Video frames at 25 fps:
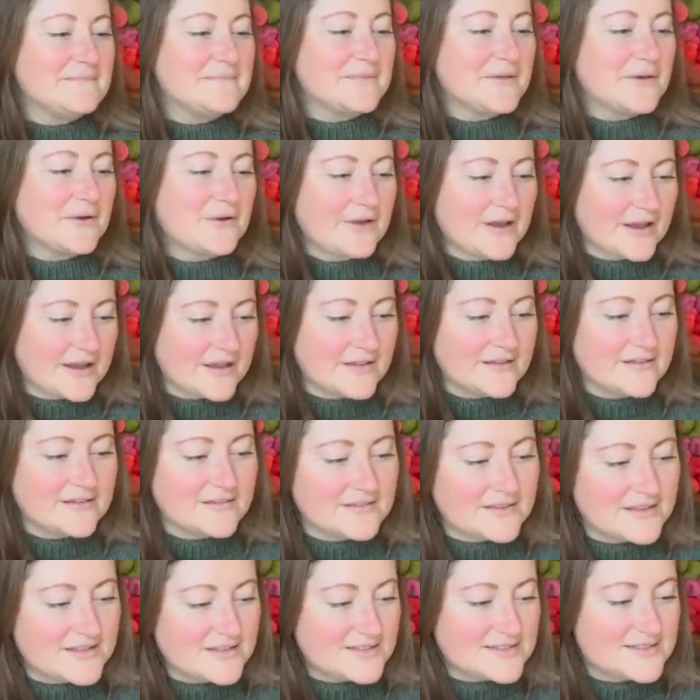Okay,
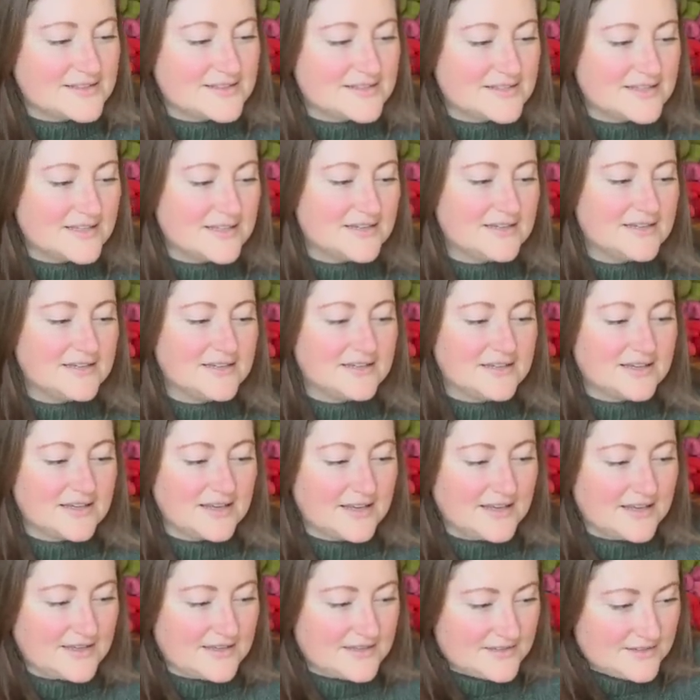let's
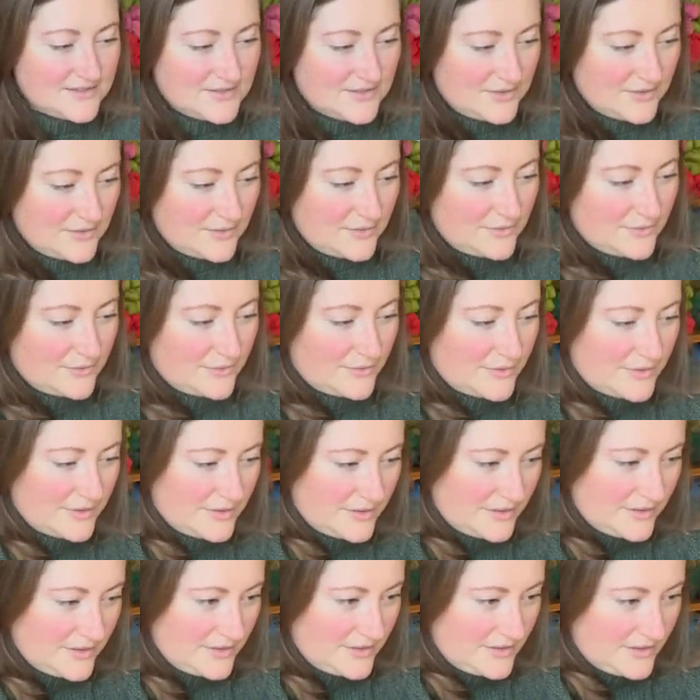get into
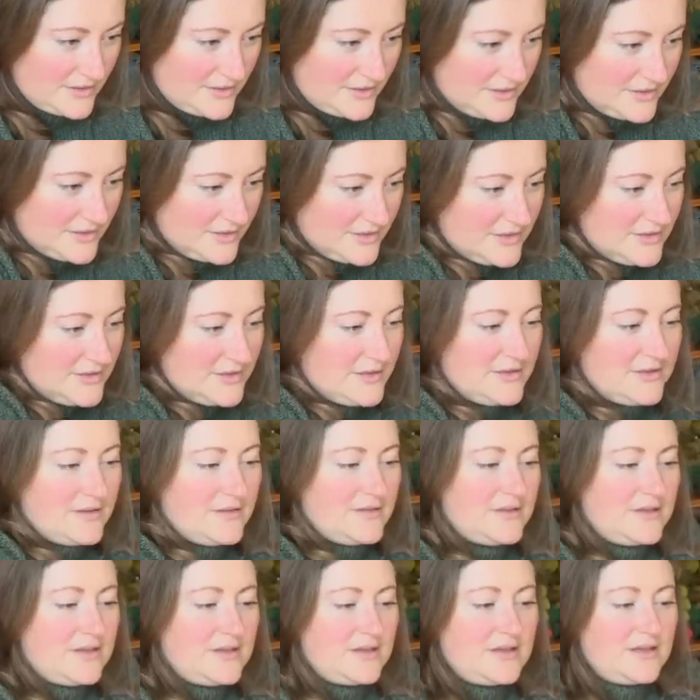
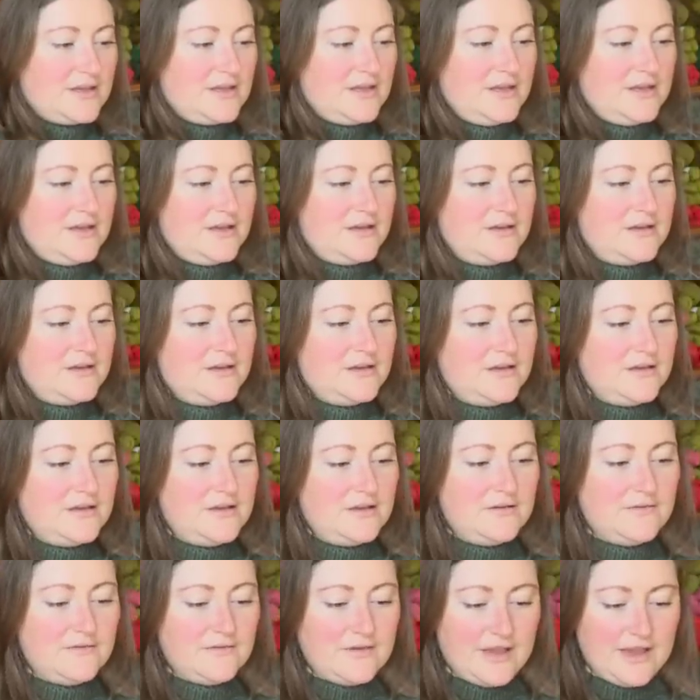the
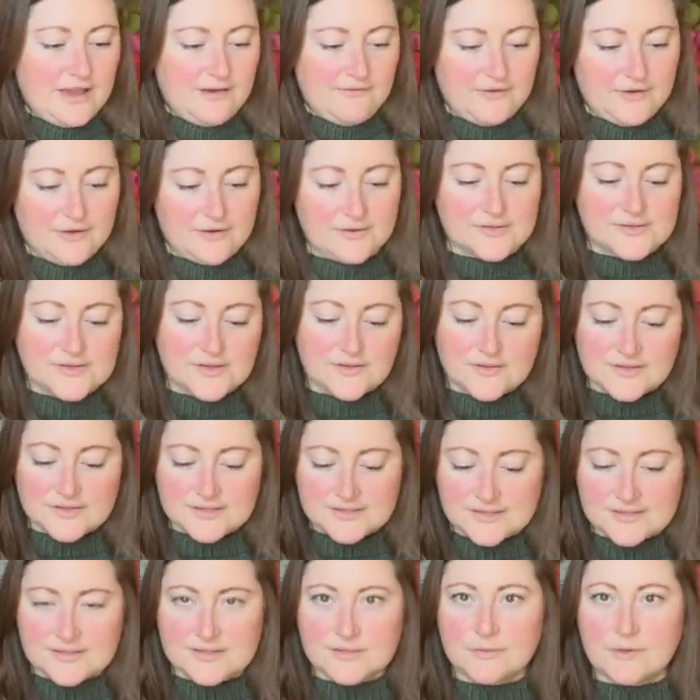FO. So this
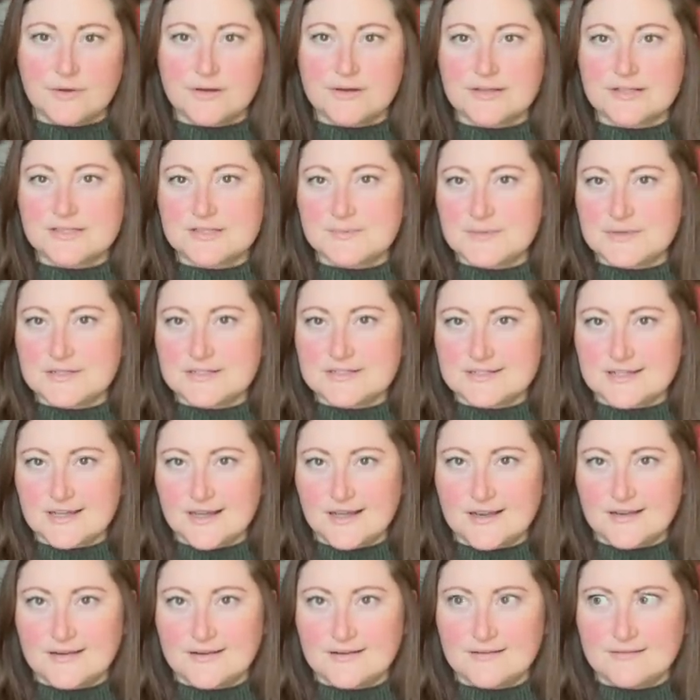is the one that's been
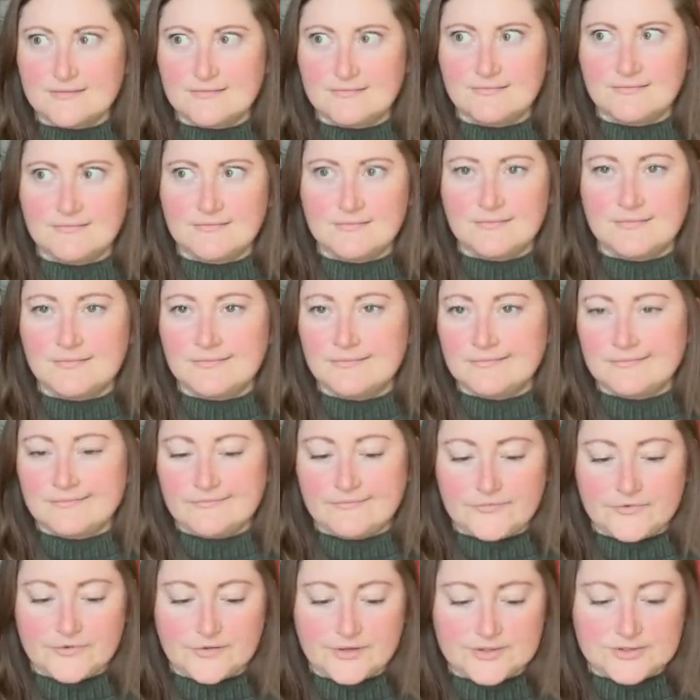done
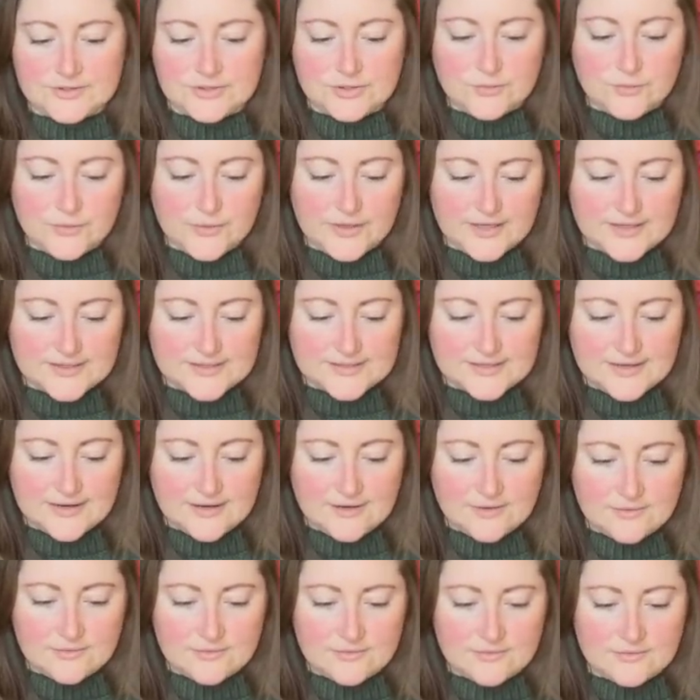for like 2 weeks
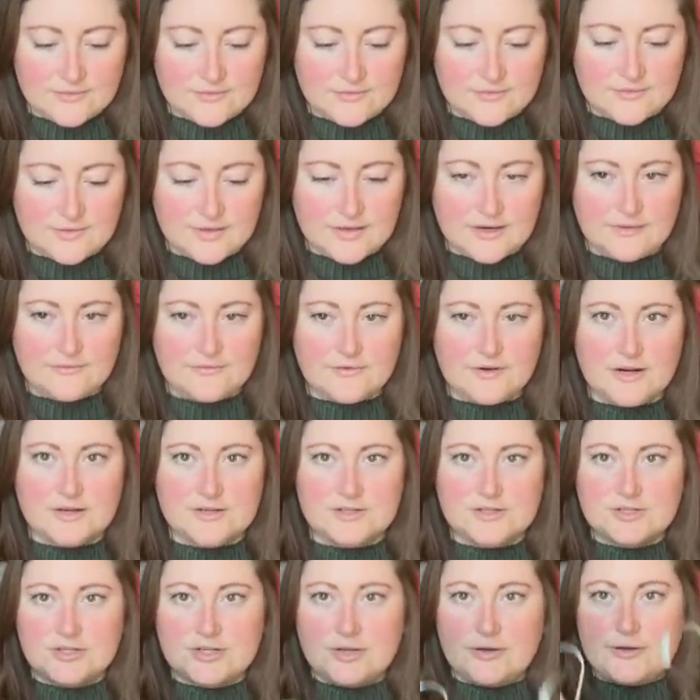now, and I forgot
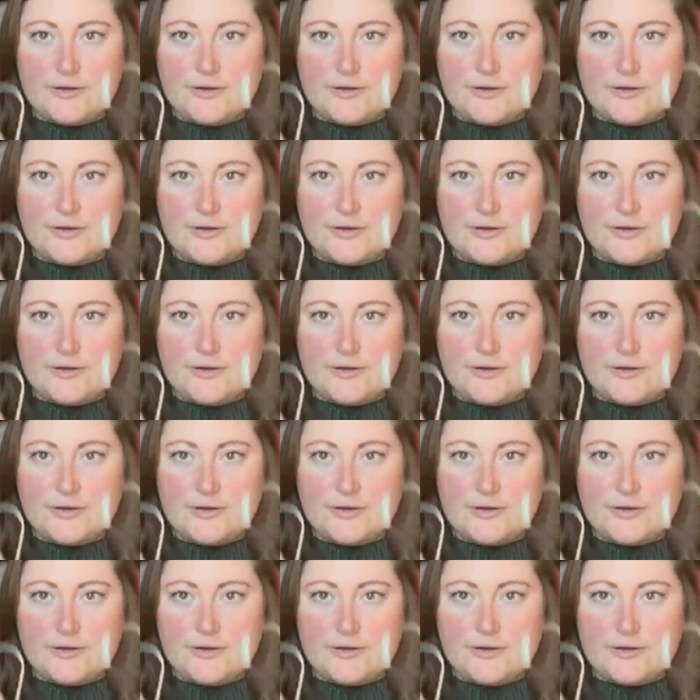to show